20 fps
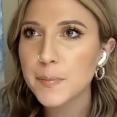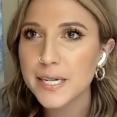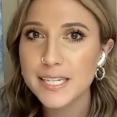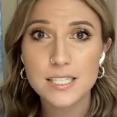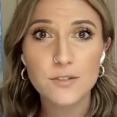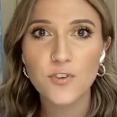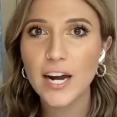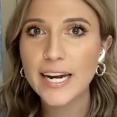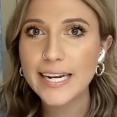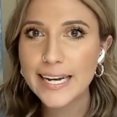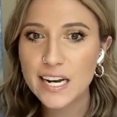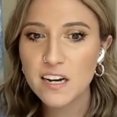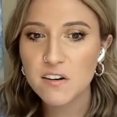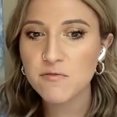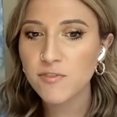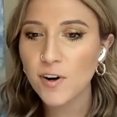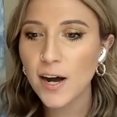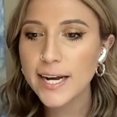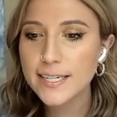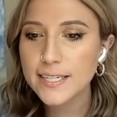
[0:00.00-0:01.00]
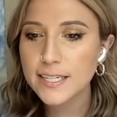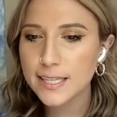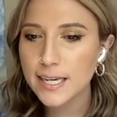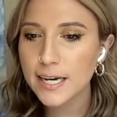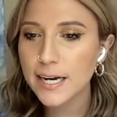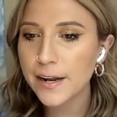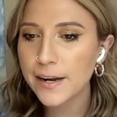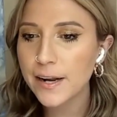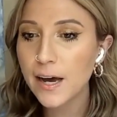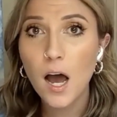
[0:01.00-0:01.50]
Because if I can't find it,
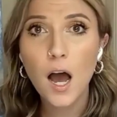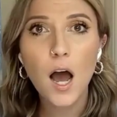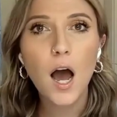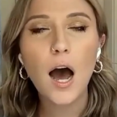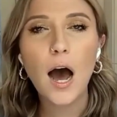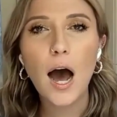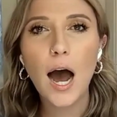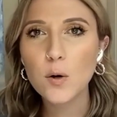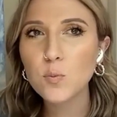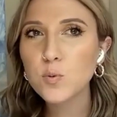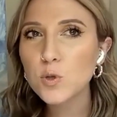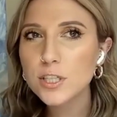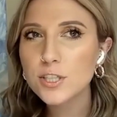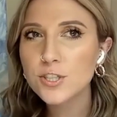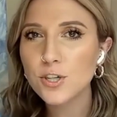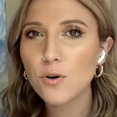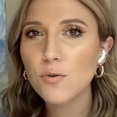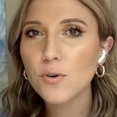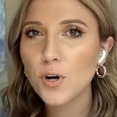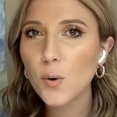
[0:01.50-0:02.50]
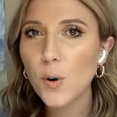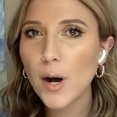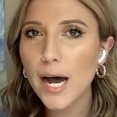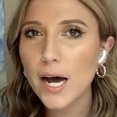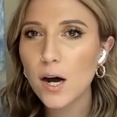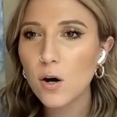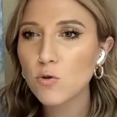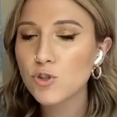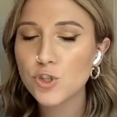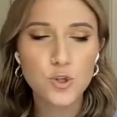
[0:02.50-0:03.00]
then I really don't know
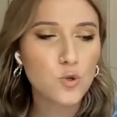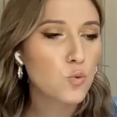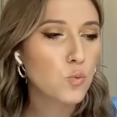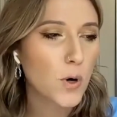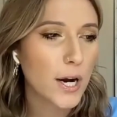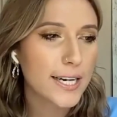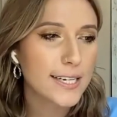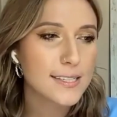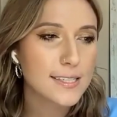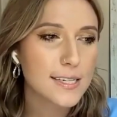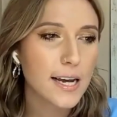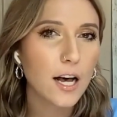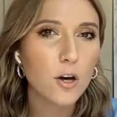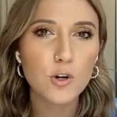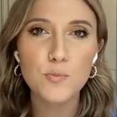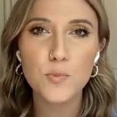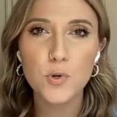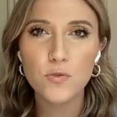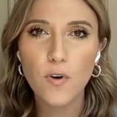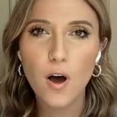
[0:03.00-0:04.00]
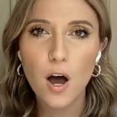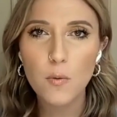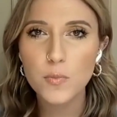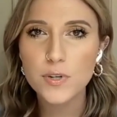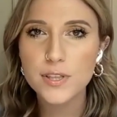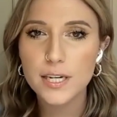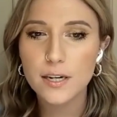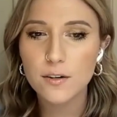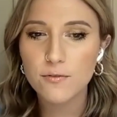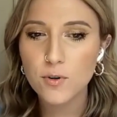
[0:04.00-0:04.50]
how to reconcile and move on
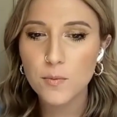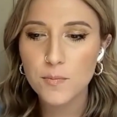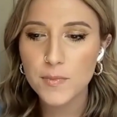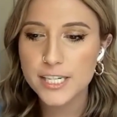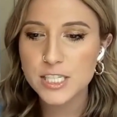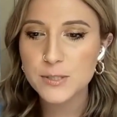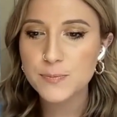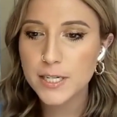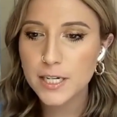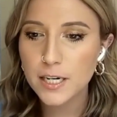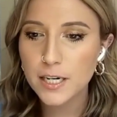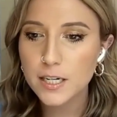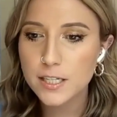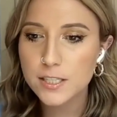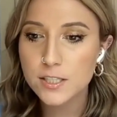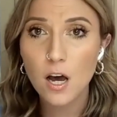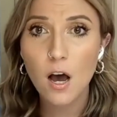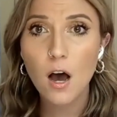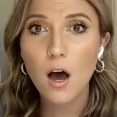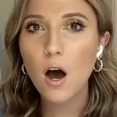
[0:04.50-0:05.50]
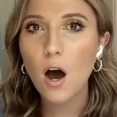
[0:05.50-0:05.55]
with it from this, because